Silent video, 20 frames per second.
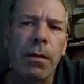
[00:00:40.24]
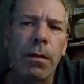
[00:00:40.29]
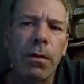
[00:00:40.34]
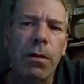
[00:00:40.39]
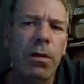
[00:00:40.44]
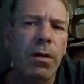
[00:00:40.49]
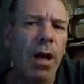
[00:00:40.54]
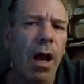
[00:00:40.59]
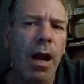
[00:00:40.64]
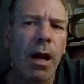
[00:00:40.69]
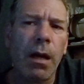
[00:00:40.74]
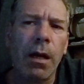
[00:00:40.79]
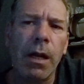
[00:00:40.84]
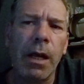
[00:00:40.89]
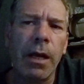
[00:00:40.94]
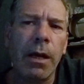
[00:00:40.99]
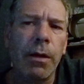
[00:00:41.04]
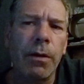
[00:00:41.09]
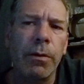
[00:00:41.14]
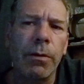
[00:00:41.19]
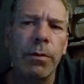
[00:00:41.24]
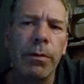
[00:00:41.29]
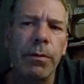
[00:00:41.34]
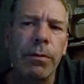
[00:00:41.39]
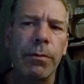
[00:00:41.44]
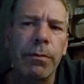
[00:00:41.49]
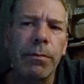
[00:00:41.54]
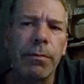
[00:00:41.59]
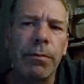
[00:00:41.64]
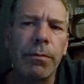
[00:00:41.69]
It's not legal.
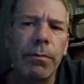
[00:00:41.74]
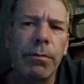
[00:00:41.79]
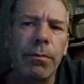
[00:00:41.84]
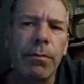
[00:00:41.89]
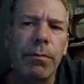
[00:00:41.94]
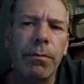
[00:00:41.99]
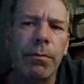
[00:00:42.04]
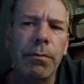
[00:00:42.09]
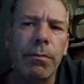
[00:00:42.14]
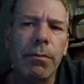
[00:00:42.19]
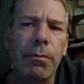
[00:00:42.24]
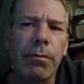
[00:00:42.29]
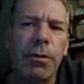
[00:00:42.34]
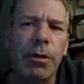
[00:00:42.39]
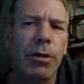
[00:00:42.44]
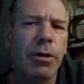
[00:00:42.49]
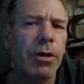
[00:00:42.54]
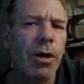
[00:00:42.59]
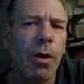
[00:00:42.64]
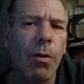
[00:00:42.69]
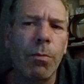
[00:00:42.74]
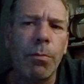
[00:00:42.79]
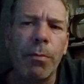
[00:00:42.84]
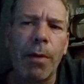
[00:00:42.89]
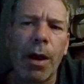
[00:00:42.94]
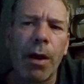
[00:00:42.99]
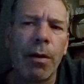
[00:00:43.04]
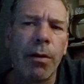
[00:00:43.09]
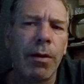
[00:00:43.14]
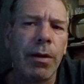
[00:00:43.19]
There's no
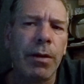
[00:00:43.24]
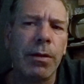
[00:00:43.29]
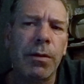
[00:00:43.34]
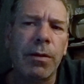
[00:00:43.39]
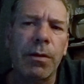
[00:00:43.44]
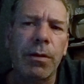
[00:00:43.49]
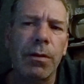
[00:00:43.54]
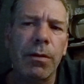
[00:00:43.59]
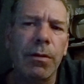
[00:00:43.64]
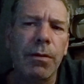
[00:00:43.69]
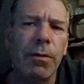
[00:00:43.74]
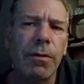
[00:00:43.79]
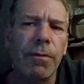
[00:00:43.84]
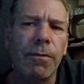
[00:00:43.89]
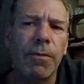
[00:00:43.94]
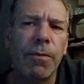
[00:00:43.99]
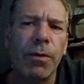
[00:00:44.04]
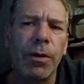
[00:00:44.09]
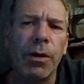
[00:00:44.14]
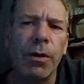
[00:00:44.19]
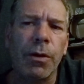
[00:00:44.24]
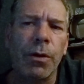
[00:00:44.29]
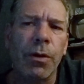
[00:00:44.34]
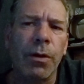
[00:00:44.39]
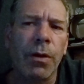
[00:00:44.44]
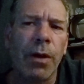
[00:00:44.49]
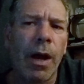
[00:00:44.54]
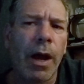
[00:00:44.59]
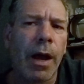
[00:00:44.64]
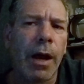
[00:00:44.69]
merit for
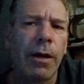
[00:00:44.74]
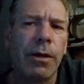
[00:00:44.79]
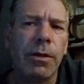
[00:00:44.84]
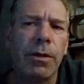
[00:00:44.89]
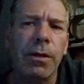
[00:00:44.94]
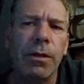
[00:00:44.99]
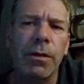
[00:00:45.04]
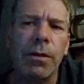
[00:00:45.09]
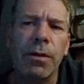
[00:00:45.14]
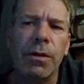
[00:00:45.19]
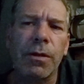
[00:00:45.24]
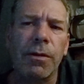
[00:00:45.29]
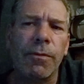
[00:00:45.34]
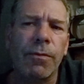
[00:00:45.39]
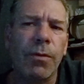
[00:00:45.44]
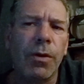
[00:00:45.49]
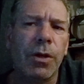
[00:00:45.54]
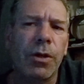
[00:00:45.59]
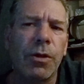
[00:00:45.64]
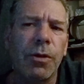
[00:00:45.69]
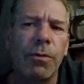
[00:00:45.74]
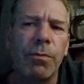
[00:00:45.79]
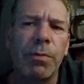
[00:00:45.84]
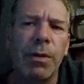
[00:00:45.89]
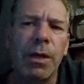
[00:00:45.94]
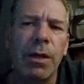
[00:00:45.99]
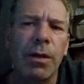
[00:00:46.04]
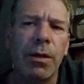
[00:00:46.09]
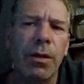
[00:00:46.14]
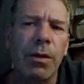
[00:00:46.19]
your actions of what you've
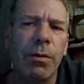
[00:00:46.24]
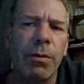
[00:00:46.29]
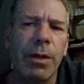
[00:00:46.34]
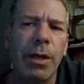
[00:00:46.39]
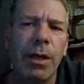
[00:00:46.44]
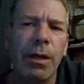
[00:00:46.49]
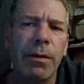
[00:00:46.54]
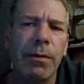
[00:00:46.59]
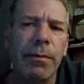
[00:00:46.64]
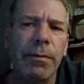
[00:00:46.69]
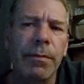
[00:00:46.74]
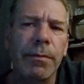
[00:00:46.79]
been doing.